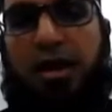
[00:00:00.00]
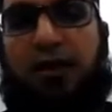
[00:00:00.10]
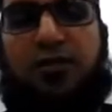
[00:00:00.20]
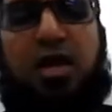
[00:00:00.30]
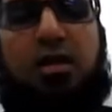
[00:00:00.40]

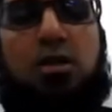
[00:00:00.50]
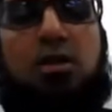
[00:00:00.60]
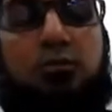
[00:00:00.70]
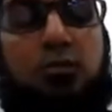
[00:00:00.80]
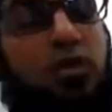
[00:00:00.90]
And
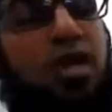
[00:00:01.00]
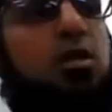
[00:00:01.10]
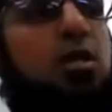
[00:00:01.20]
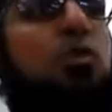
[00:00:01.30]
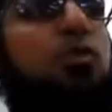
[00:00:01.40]
finally,
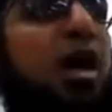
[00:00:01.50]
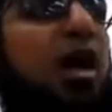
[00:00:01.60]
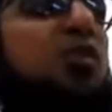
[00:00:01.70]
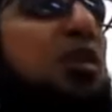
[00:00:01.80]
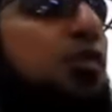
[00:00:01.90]
finally, we
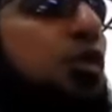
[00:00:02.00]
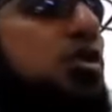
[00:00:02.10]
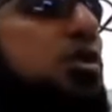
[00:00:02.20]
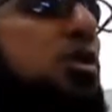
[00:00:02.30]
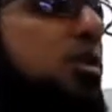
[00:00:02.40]
have
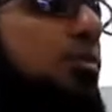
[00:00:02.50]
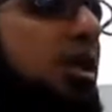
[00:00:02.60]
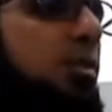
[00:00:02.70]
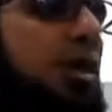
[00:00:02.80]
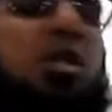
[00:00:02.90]
unfortunately
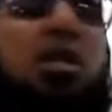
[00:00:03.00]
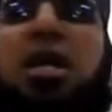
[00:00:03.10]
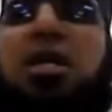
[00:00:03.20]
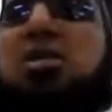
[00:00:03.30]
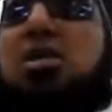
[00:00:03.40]
many, many
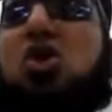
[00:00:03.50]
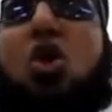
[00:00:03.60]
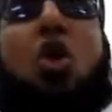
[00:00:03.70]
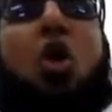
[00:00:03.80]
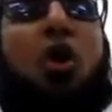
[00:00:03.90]
cases
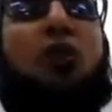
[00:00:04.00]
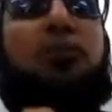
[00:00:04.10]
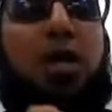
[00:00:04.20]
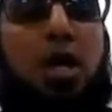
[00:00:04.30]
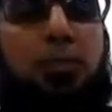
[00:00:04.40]
of
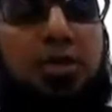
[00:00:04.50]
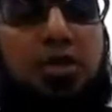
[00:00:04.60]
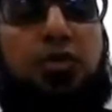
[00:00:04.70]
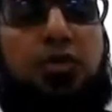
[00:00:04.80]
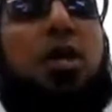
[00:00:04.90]

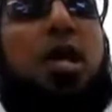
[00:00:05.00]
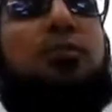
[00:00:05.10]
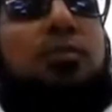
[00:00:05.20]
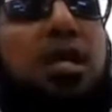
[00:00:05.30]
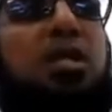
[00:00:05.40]
purposeful
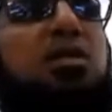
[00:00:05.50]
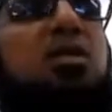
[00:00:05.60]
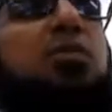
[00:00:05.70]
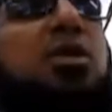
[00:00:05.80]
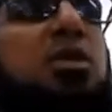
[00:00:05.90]
and
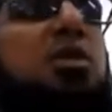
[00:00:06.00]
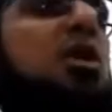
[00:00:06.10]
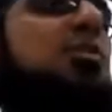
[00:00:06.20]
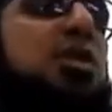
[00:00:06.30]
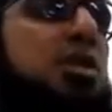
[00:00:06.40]
blatant
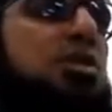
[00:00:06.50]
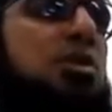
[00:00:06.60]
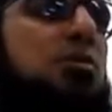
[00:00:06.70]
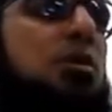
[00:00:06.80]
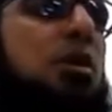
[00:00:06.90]
misinterpretation.
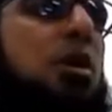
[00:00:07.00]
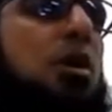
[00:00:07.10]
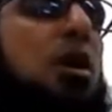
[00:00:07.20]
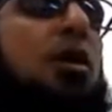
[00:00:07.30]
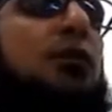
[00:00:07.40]

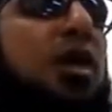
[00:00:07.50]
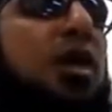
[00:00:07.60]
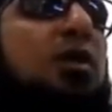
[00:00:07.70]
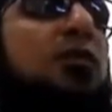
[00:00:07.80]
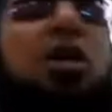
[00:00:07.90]

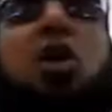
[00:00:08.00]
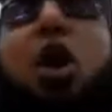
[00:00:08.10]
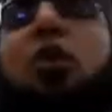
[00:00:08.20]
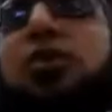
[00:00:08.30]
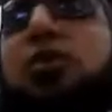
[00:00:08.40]
Very, very
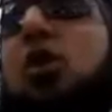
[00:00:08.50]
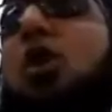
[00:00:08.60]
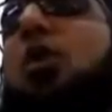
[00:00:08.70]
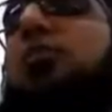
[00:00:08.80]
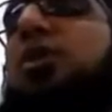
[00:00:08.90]
often,
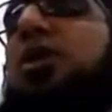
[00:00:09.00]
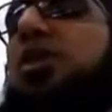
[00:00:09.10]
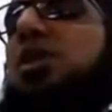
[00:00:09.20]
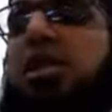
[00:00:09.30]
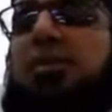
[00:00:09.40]
when
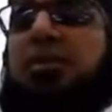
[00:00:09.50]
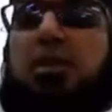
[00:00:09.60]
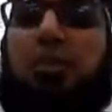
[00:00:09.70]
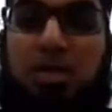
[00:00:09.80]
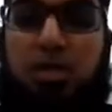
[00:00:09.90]
people claim there's
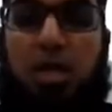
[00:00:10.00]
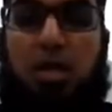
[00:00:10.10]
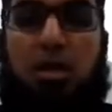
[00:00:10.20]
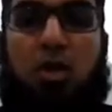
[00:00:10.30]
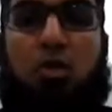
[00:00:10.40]
a mistake
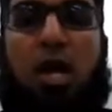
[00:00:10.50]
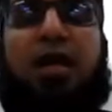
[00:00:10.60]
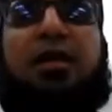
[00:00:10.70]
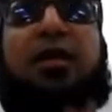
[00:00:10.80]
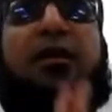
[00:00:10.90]
in the
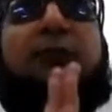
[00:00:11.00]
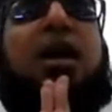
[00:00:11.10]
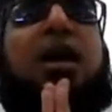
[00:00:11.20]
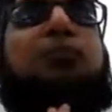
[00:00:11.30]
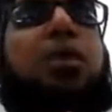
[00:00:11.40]
Quran,
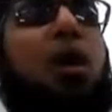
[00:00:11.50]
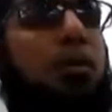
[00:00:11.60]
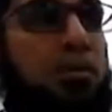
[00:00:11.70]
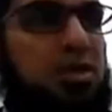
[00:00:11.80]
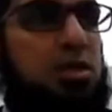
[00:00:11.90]
they are
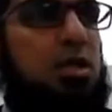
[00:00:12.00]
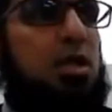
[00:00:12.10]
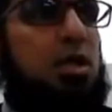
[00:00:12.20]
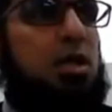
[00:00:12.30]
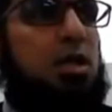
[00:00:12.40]

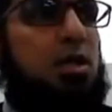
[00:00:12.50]
purposely